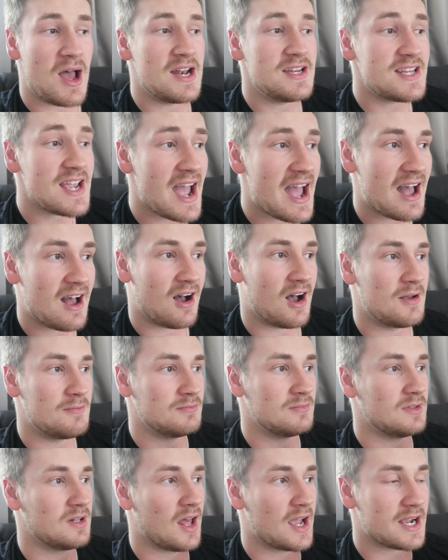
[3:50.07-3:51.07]
And yeah,
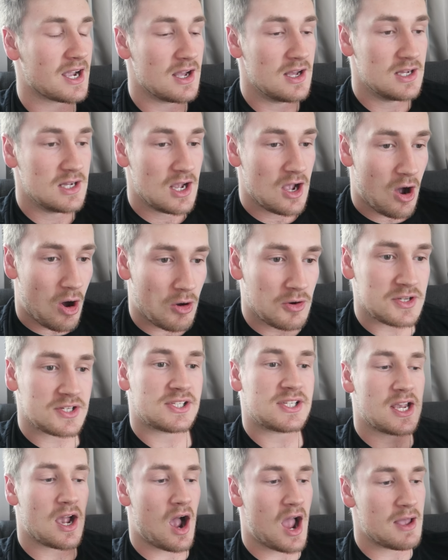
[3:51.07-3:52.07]
I'm like,
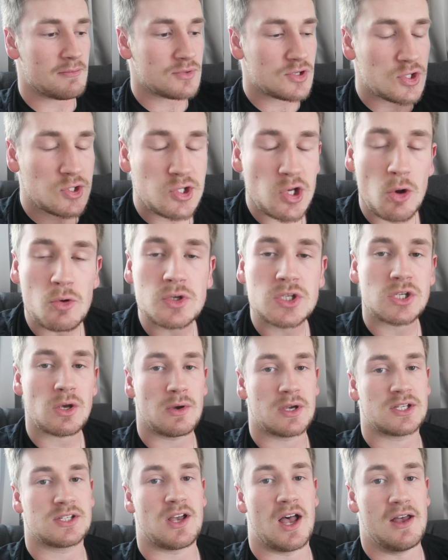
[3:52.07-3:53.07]
honestly, I am so
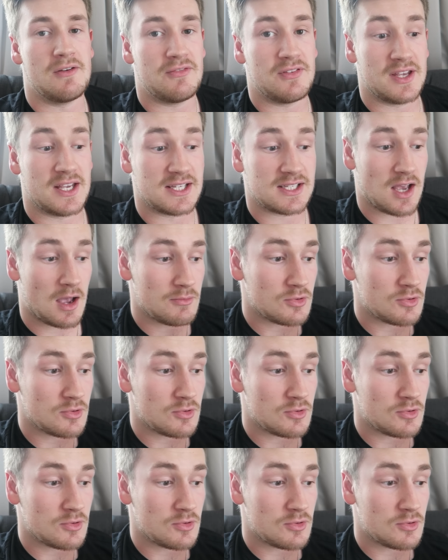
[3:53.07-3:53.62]
excited for this.